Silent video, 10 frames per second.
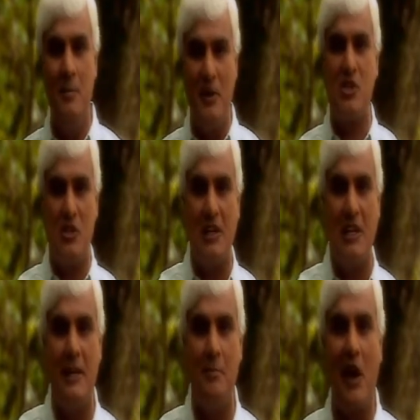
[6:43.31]
but
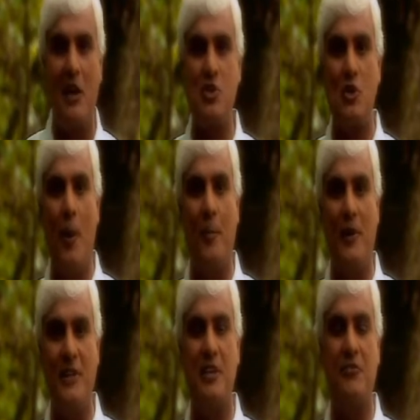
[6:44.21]
certainly Marx
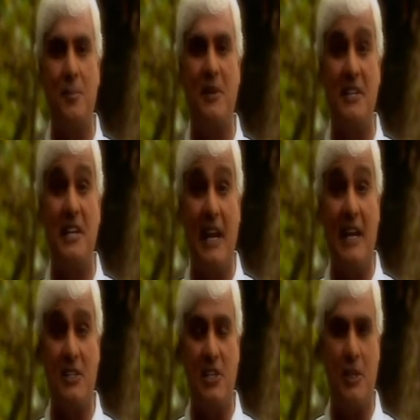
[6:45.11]
operated from the
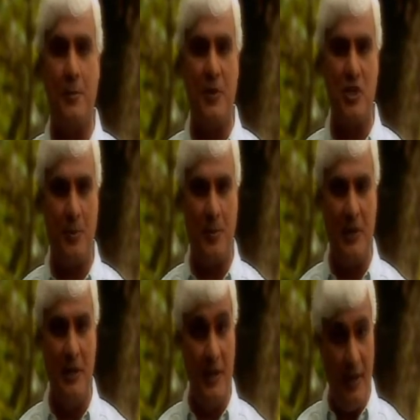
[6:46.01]
dialectical principle.